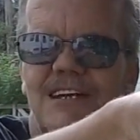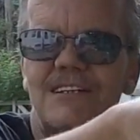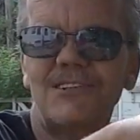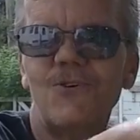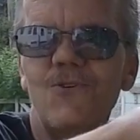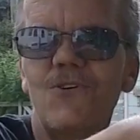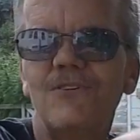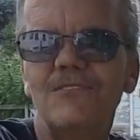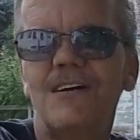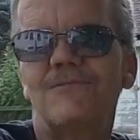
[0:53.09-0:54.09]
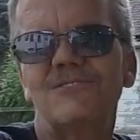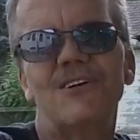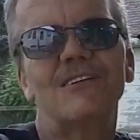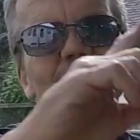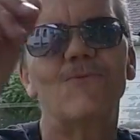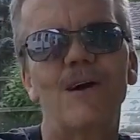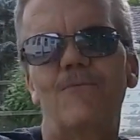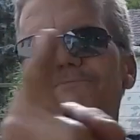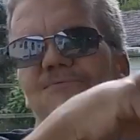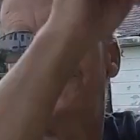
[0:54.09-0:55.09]
"That's cool," and all of a sudden it went.
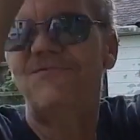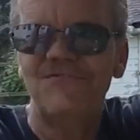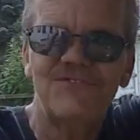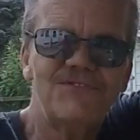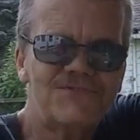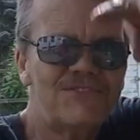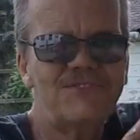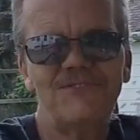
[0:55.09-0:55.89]
Just